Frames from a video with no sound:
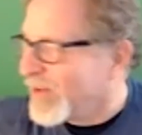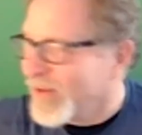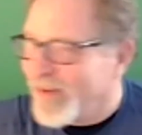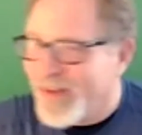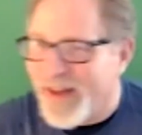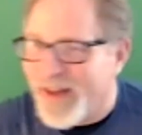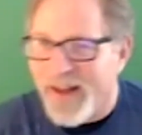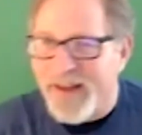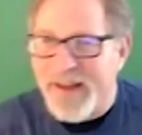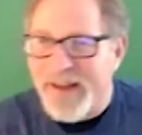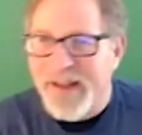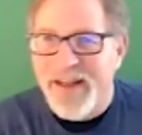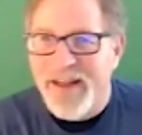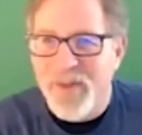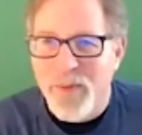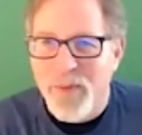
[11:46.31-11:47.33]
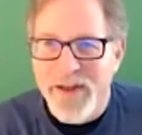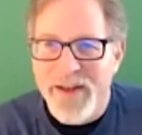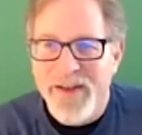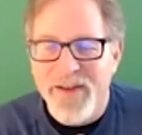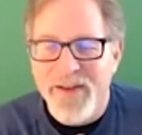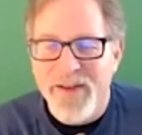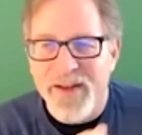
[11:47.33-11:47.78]
do that, it's pretty
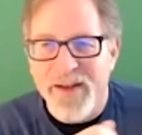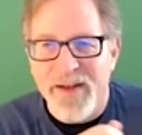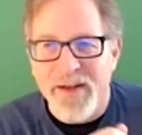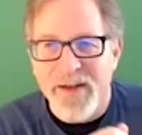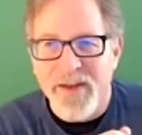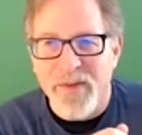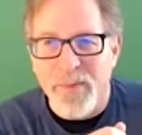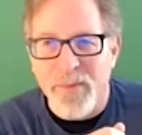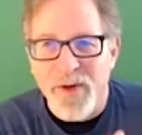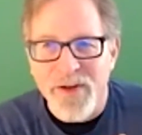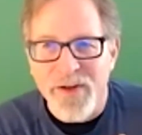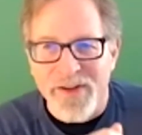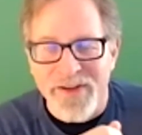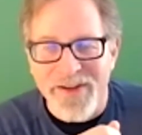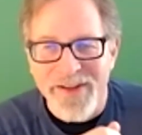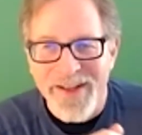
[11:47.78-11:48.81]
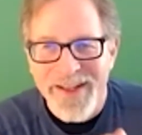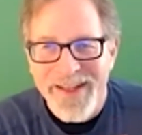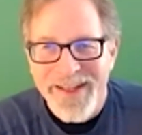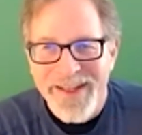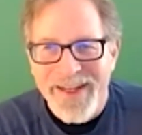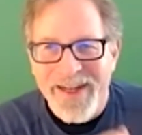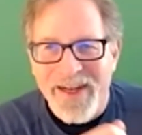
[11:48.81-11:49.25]
easy to get another book deal.
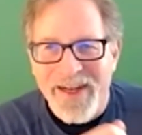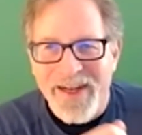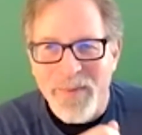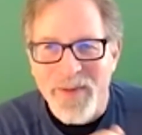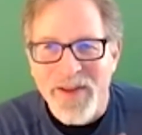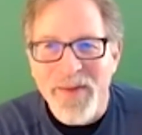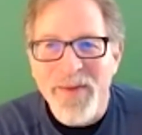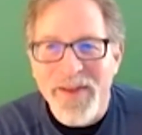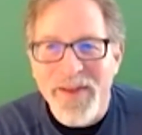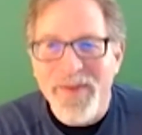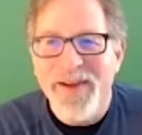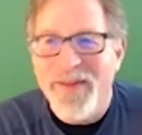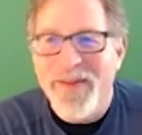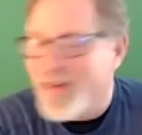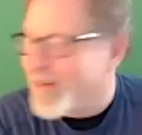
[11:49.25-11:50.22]
But let me give you